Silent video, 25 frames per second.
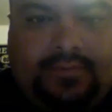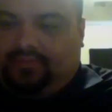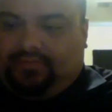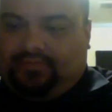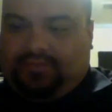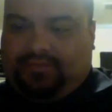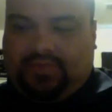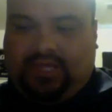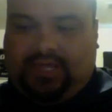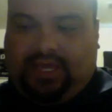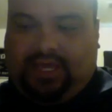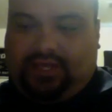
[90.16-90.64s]

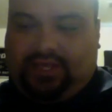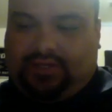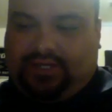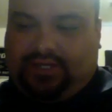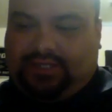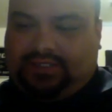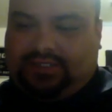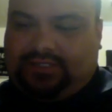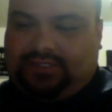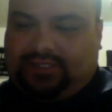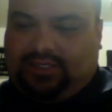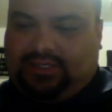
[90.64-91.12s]
You
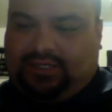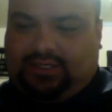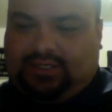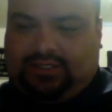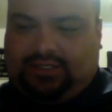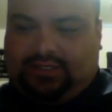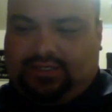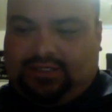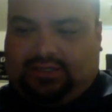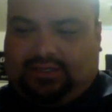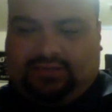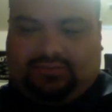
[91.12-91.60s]
guys
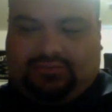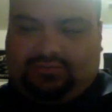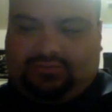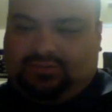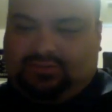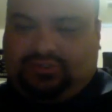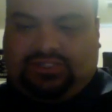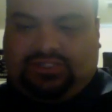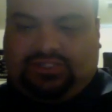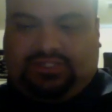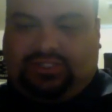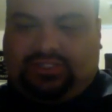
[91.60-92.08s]

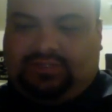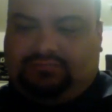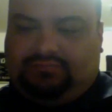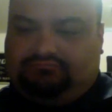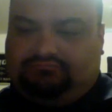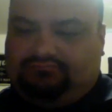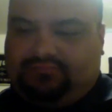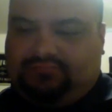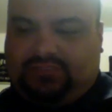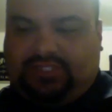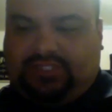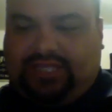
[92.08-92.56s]

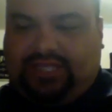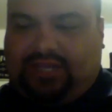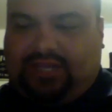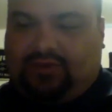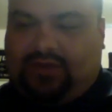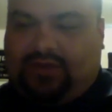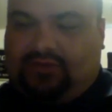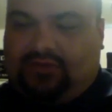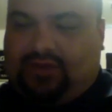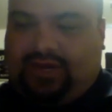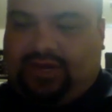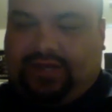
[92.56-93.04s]

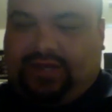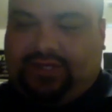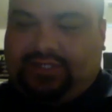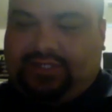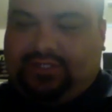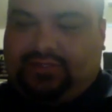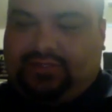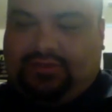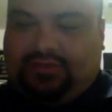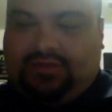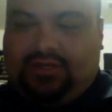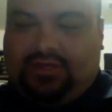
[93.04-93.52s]
segue right
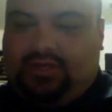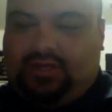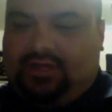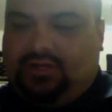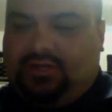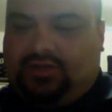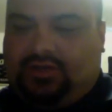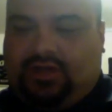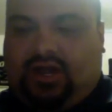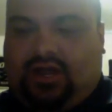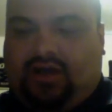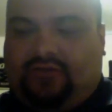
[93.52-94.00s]
into
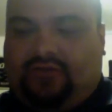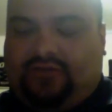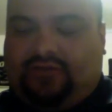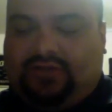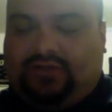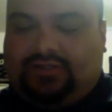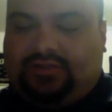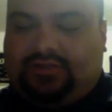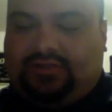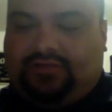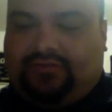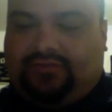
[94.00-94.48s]
your
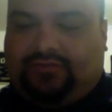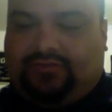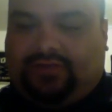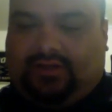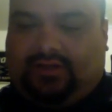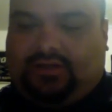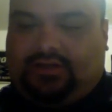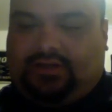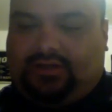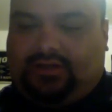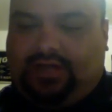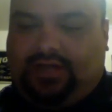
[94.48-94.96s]
offensive
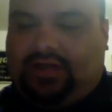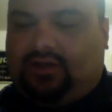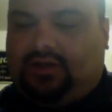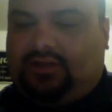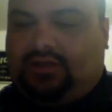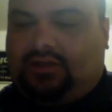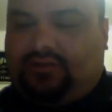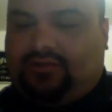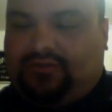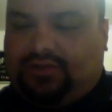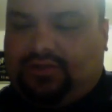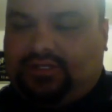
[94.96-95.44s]

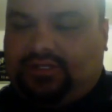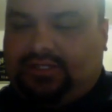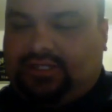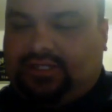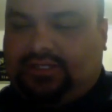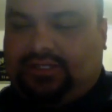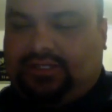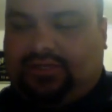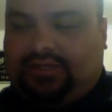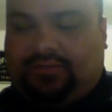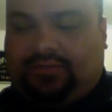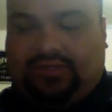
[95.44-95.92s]
outlook for the
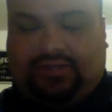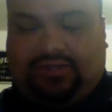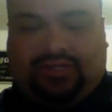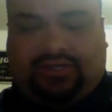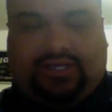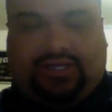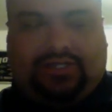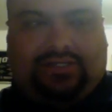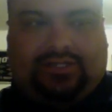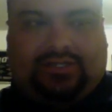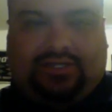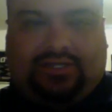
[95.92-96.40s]
season. I mean,
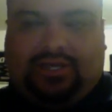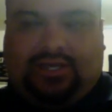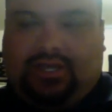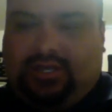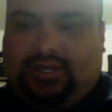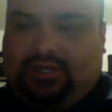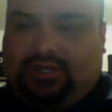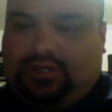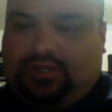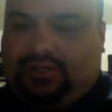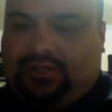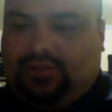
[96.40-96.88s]

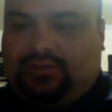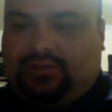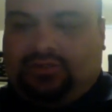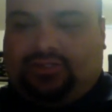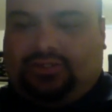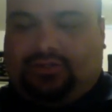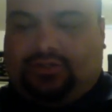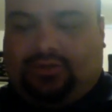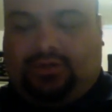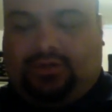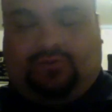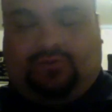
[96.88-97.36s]
you lose
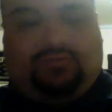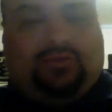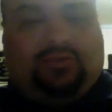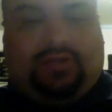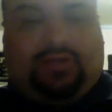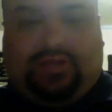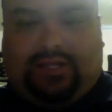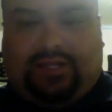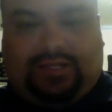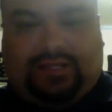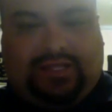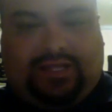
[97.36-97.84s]
3
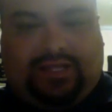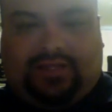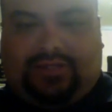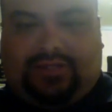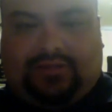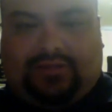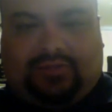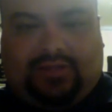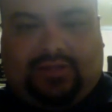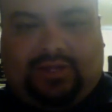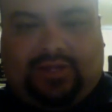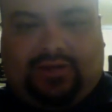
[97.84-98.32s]
really
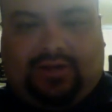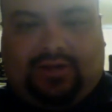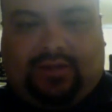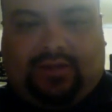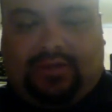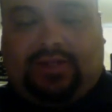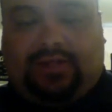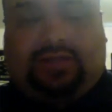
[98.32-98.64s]
talented players. I mean,